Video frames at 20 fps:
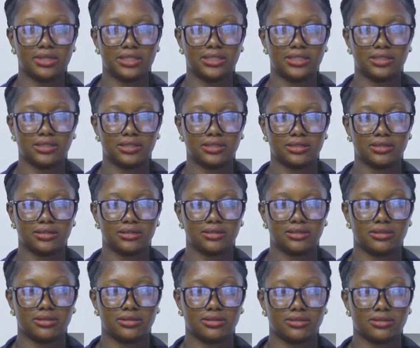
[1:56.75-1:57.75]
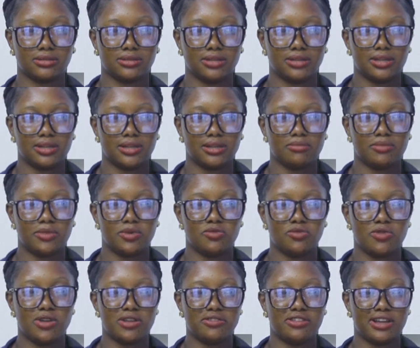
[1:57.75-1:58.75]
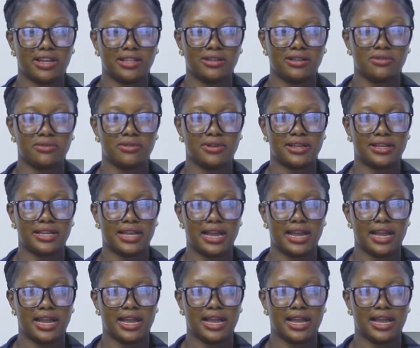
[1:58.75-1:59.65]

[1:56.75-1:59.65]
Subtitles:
Register no? Is full of mistakes.